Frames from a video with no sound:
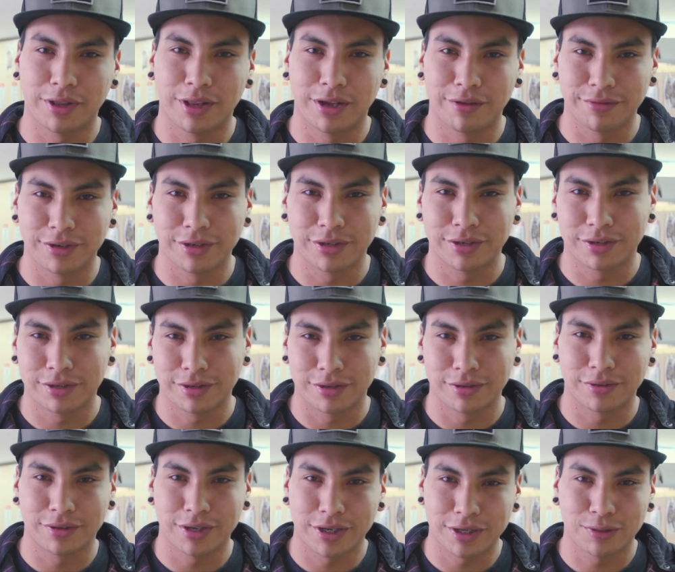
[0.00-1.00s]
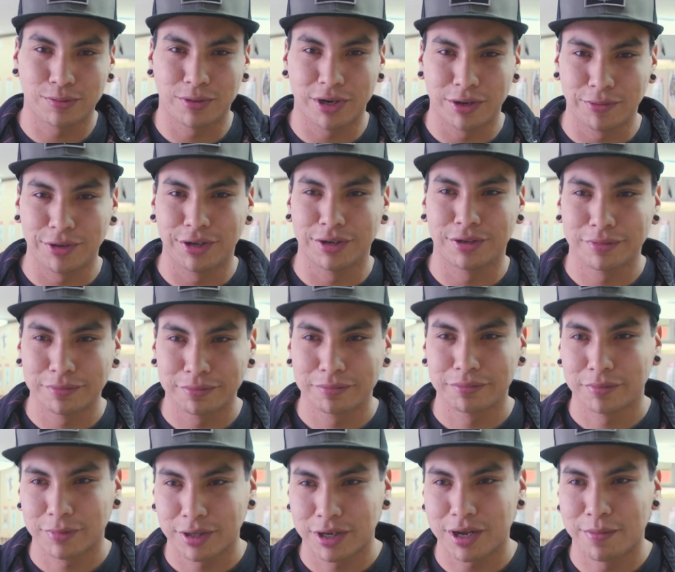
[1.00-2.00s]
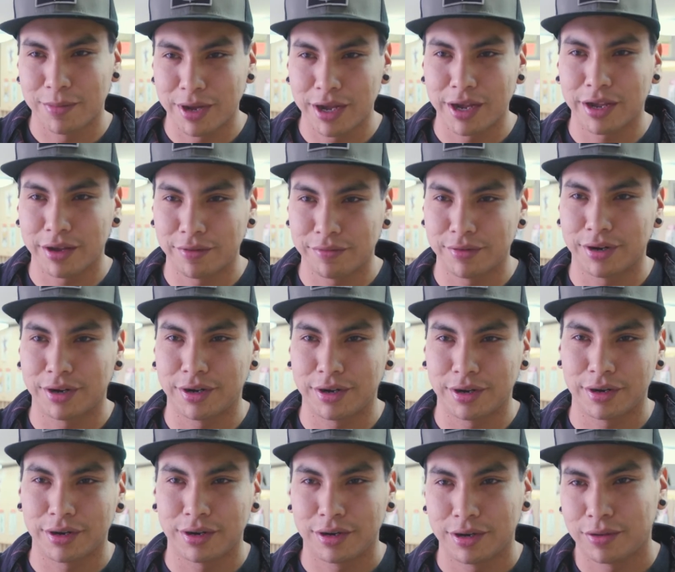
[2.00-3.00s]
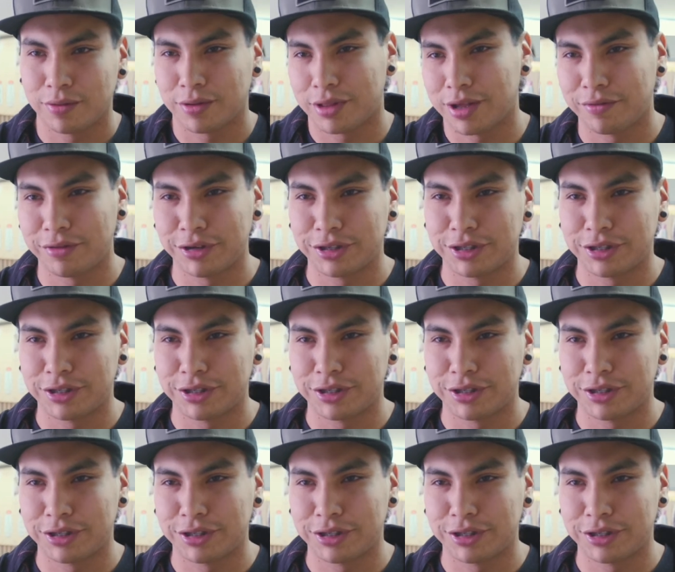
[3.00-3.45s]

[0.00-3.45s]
we love it, so that's why we come back every with every